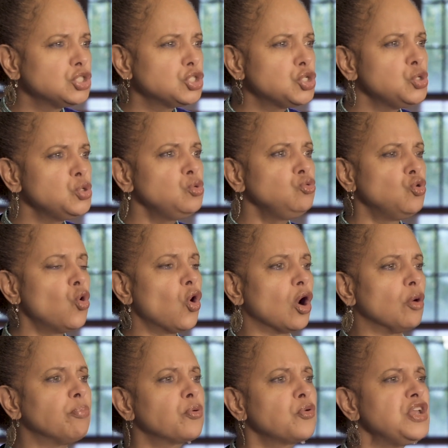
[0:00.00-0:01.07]
to nor
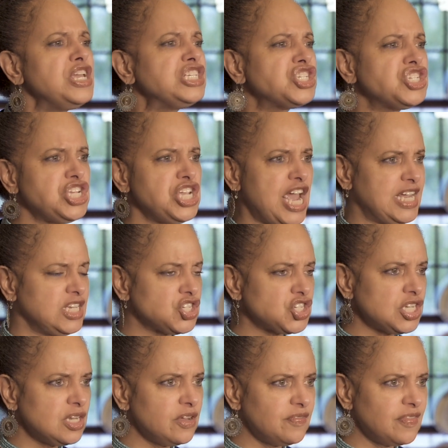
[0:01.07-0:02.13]

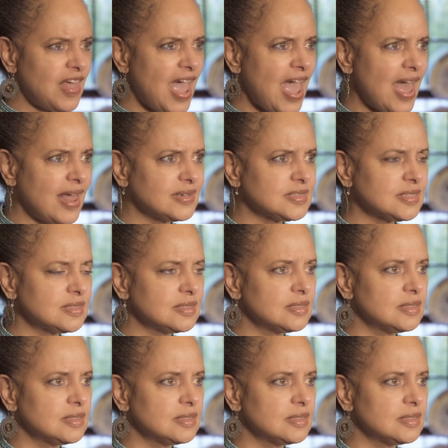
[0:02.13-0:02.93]
appreciation of that?